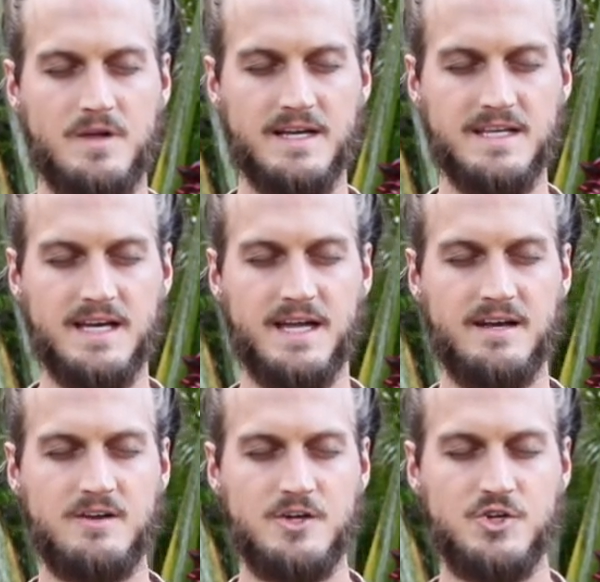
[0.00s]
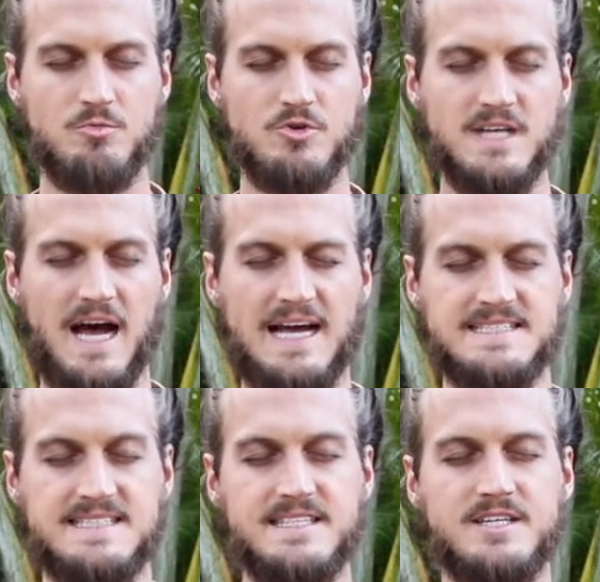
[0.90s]
Again, your most
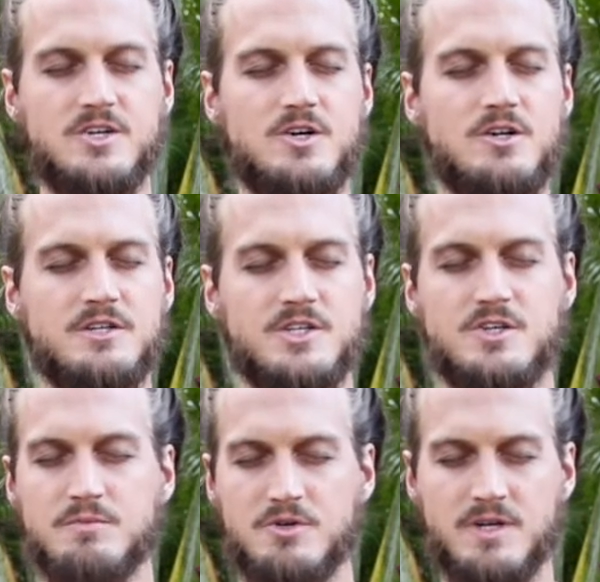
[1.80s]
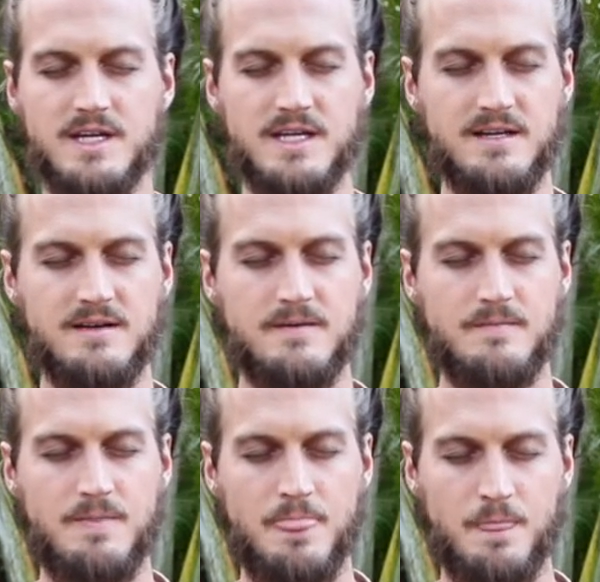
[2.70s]
ideal community,
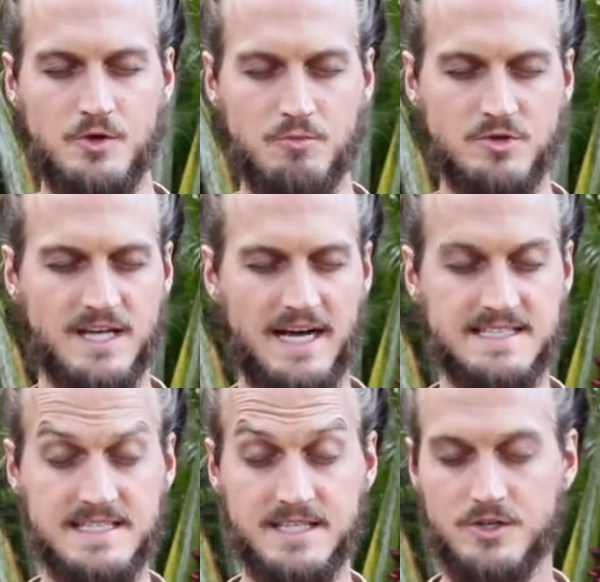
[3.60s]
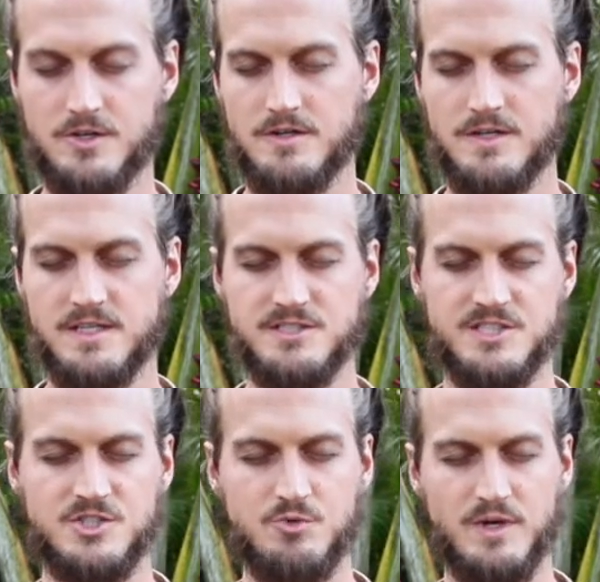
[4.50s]
your most ideal
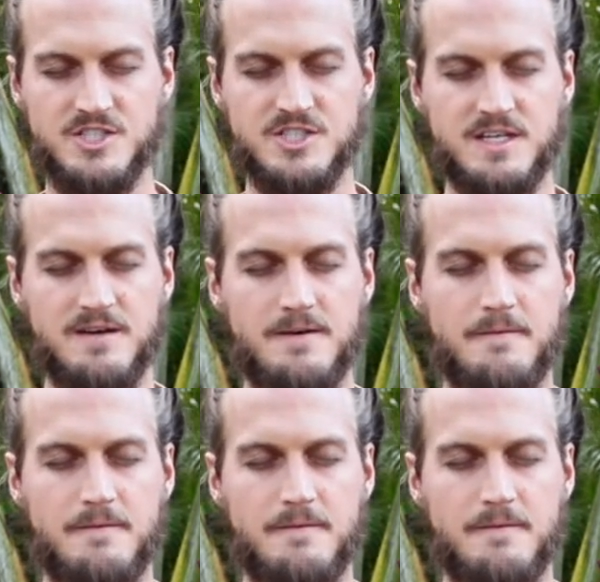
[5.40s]
situation.